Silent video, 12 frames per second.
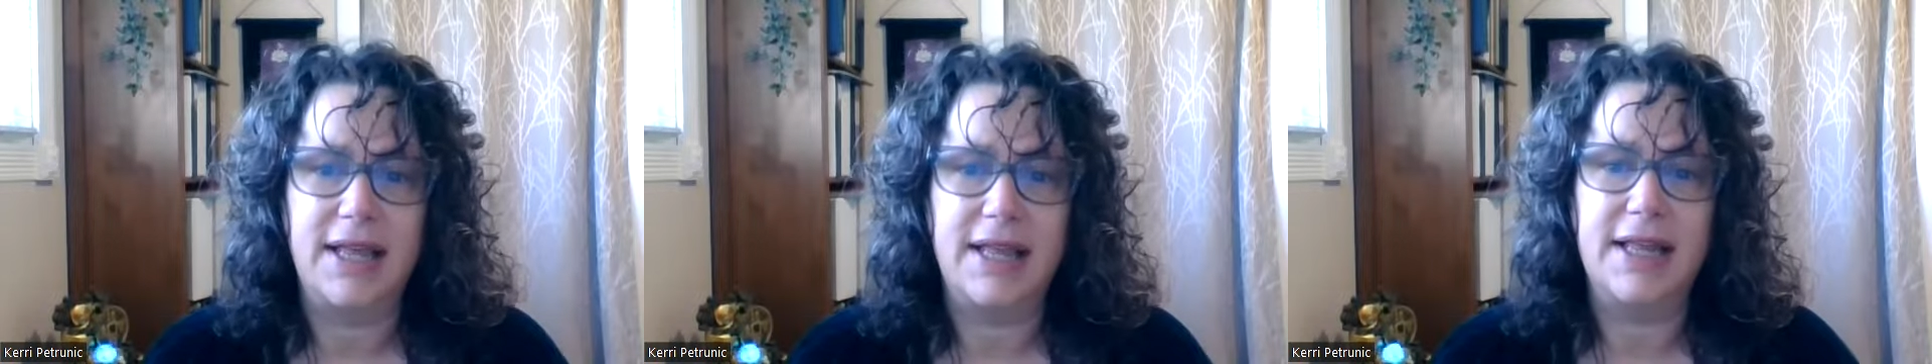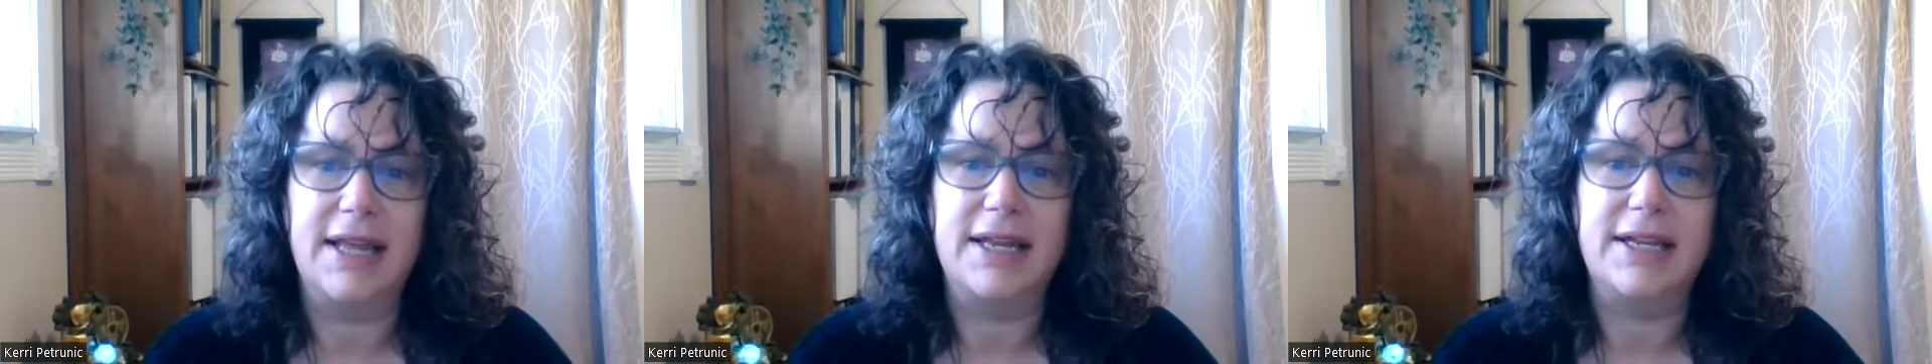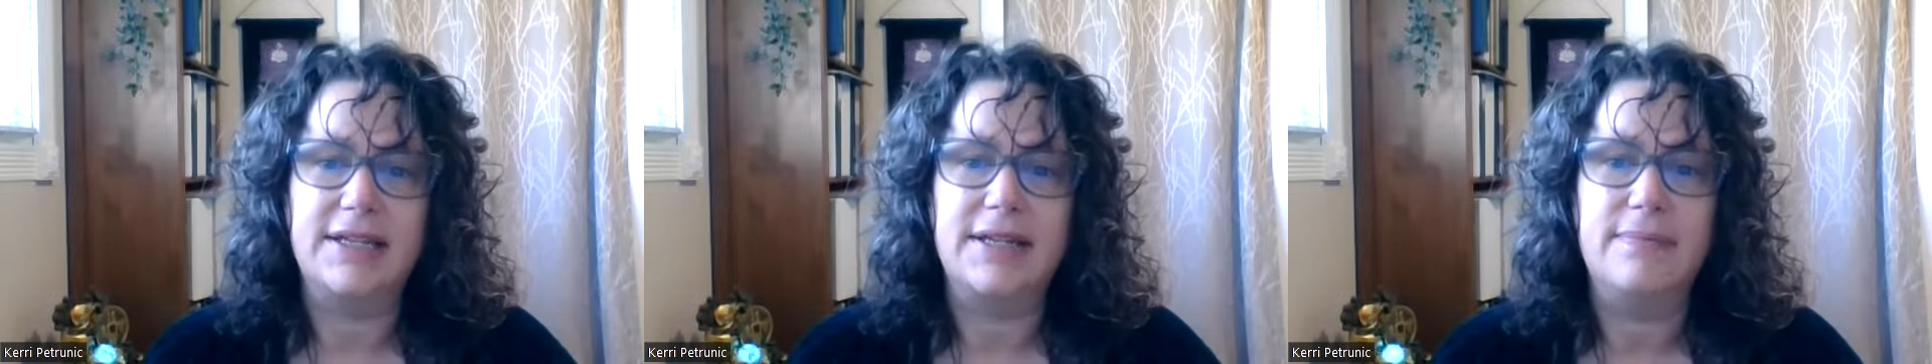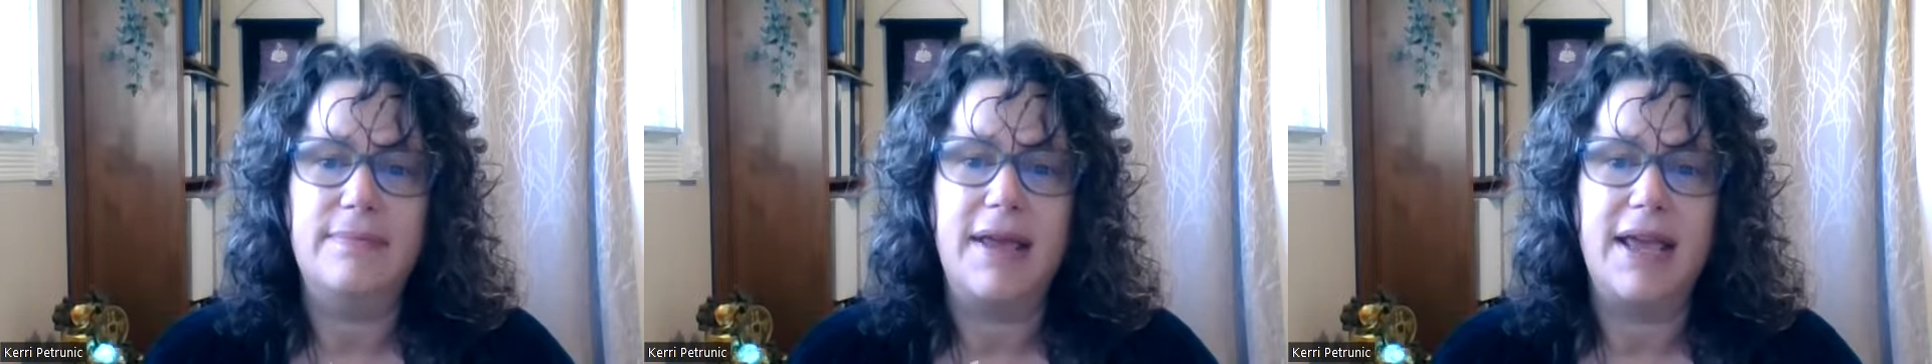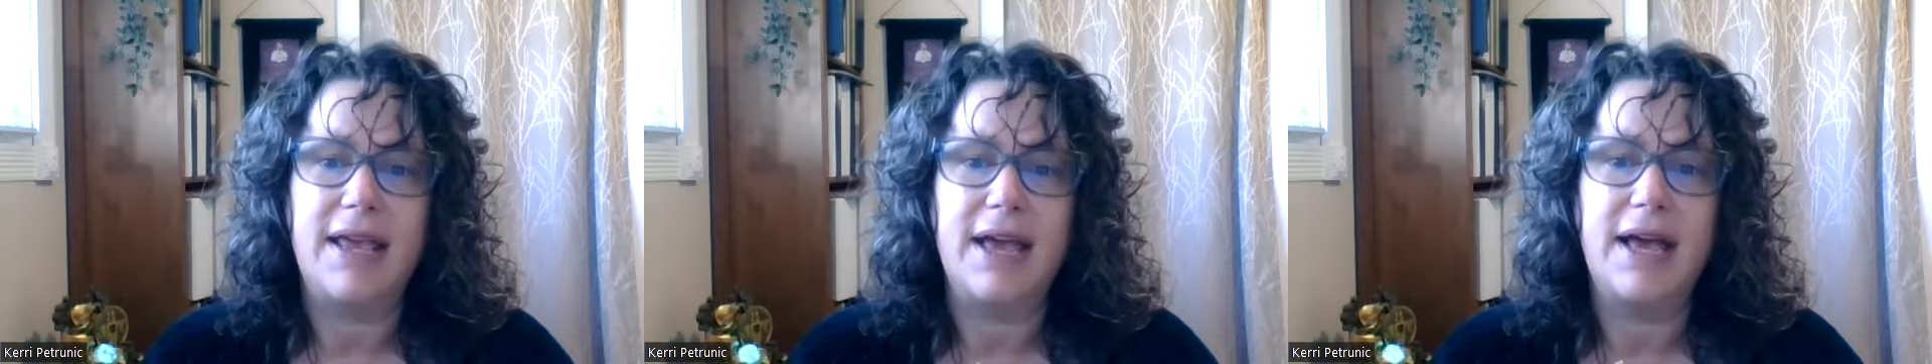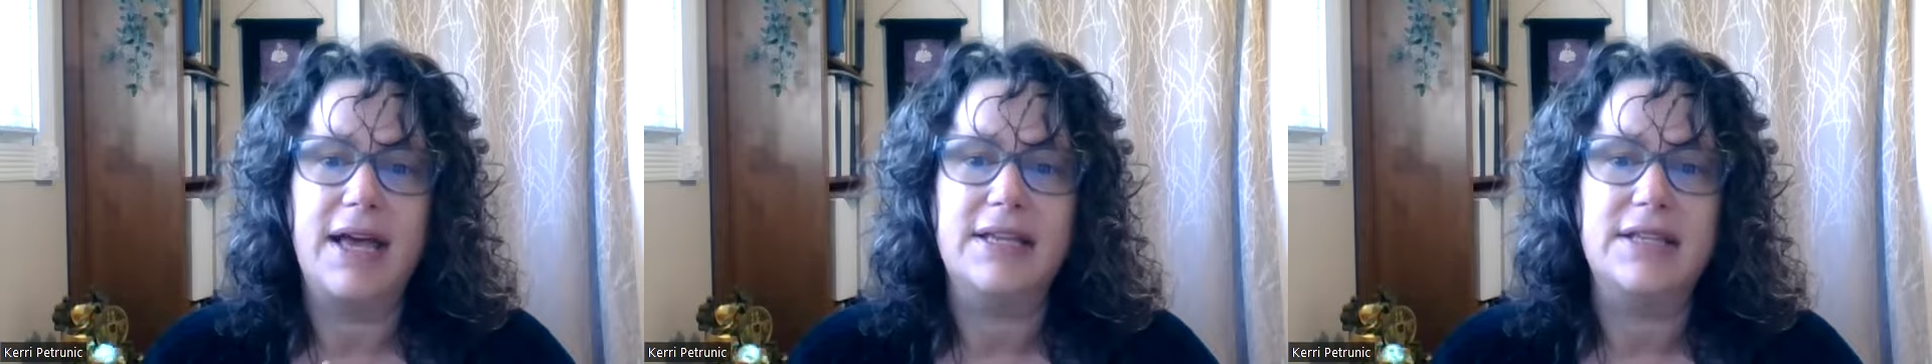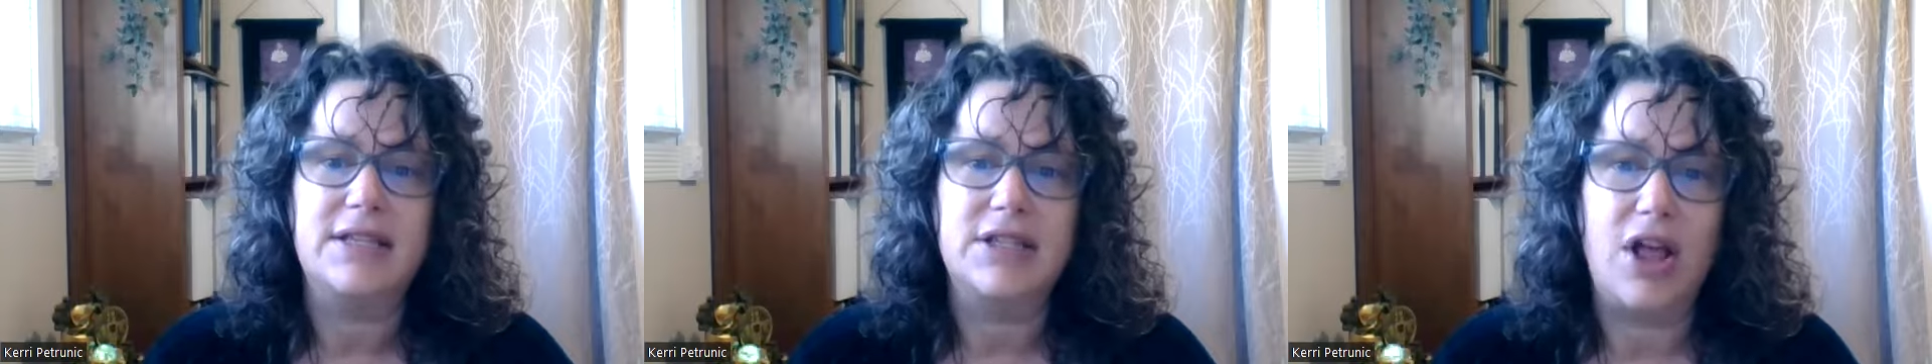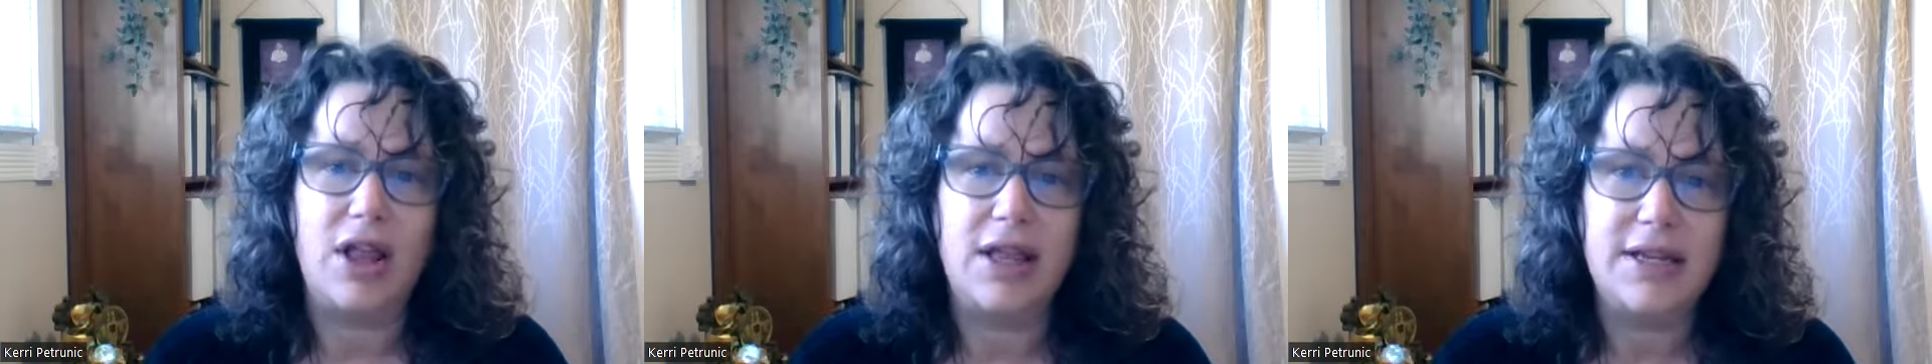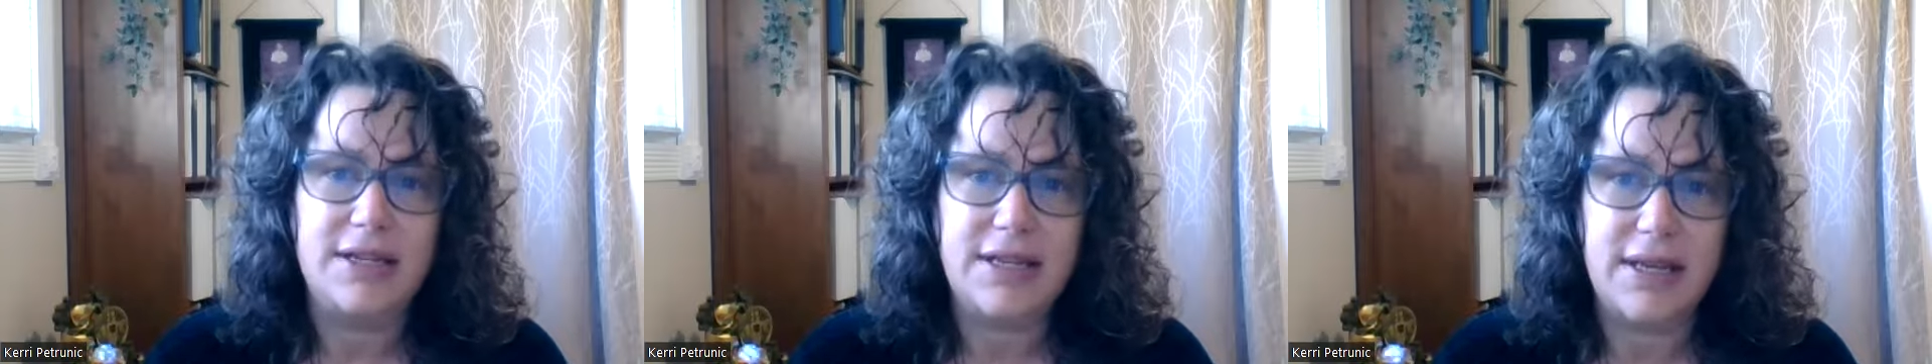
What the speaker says: than to make a solid